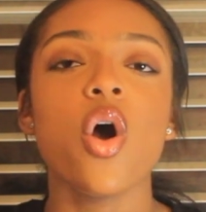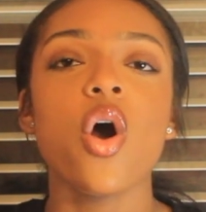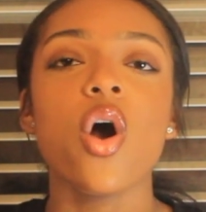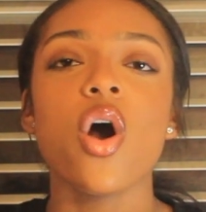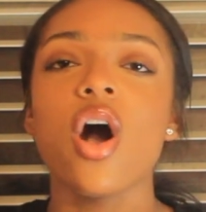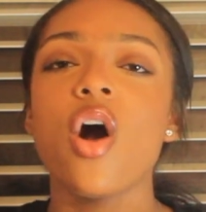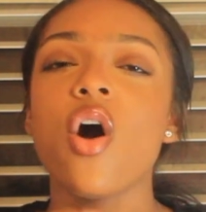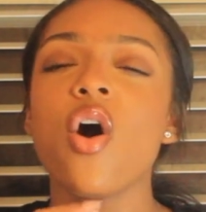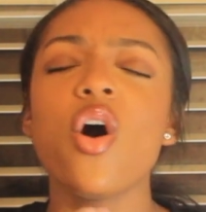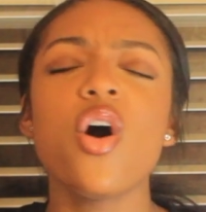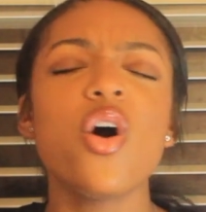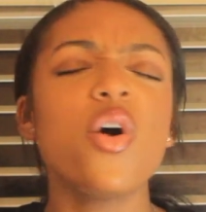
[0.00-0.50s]

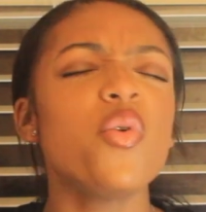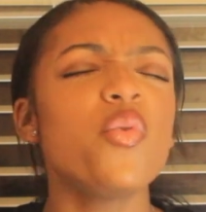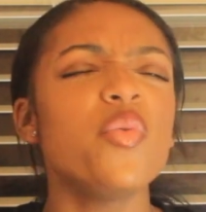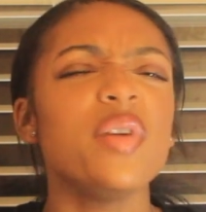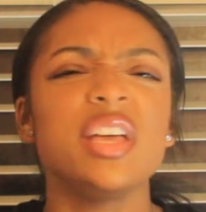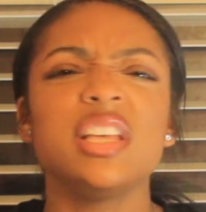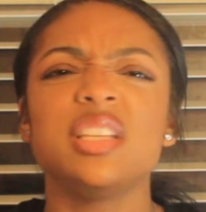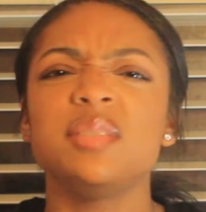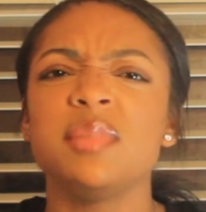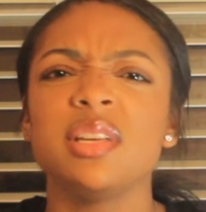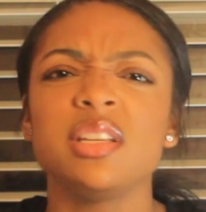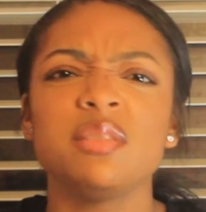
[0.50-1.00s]

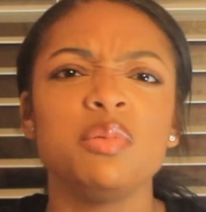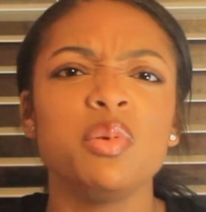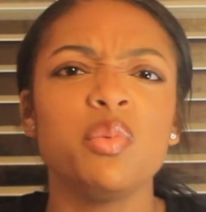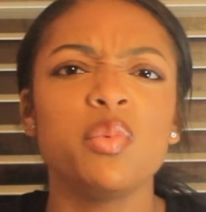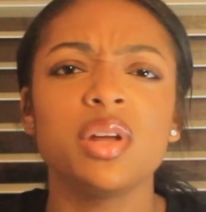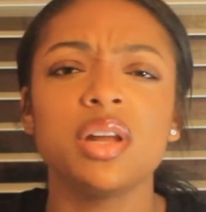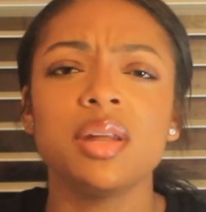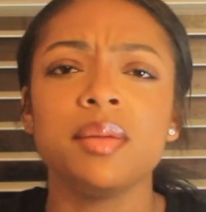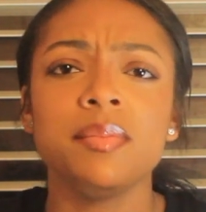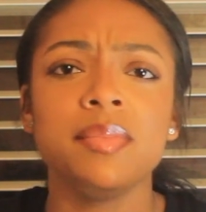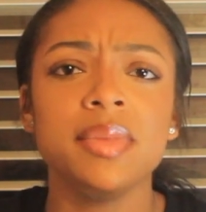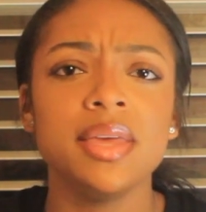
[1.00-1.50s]
always makes me
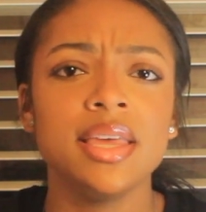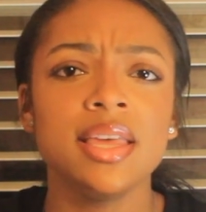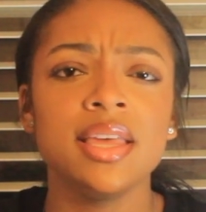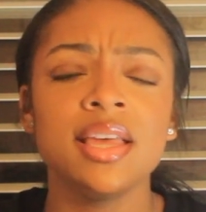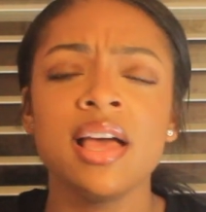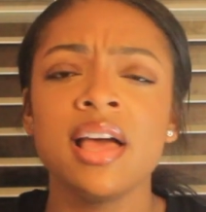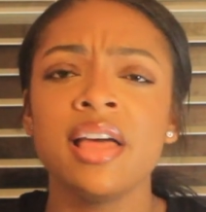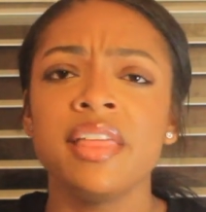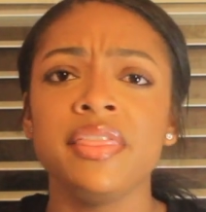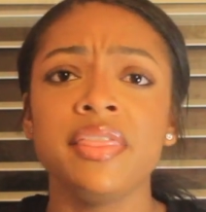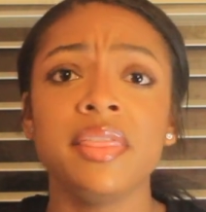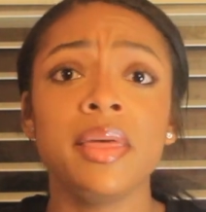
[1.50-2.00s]
want to be
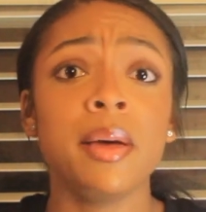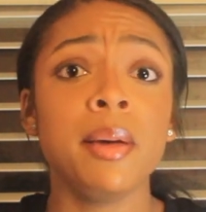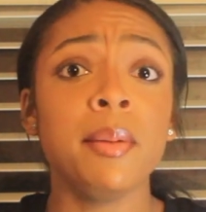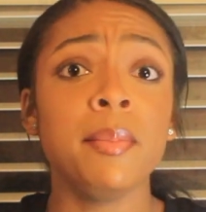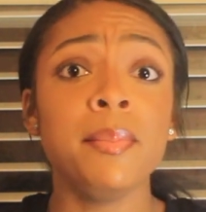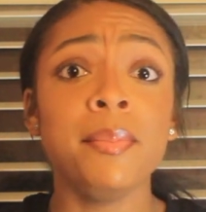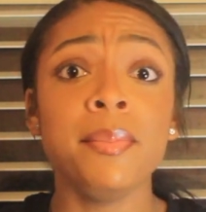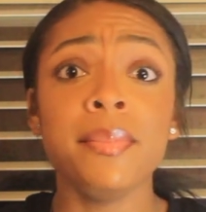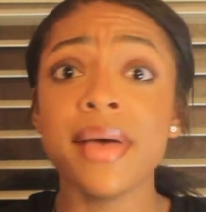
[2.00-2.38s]
the